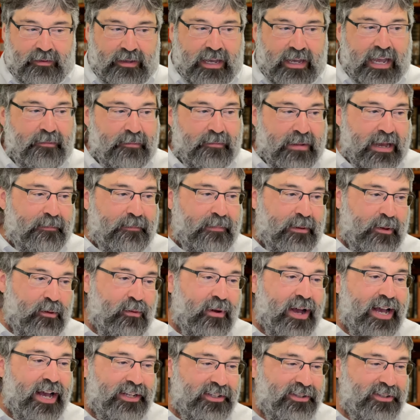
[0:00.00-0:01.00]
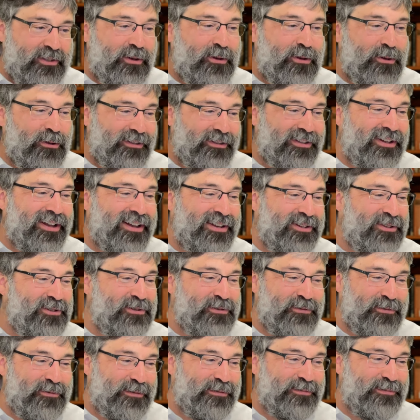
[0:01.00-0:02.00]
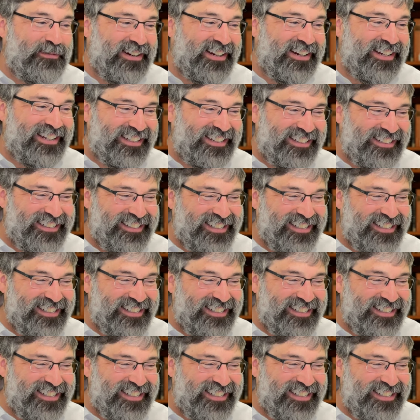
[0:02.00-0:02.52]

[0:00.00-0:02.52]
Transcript: it might be wise to hold on to them, right?